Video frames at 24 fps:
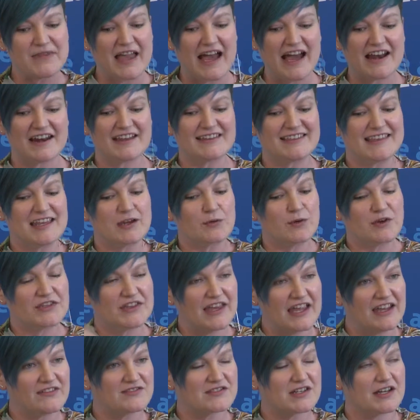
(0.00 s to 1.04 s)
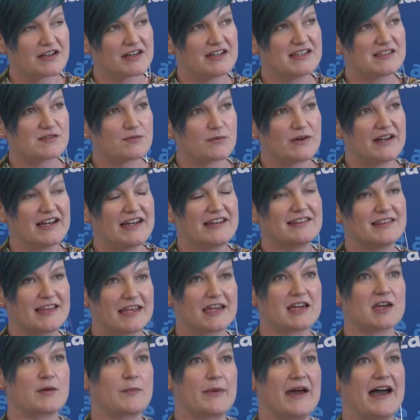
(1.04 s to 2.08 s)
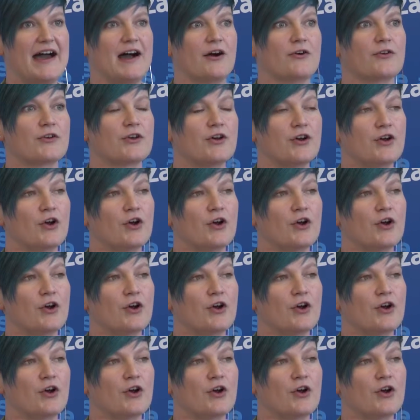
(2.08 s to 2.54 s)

And I think what they've done is really think about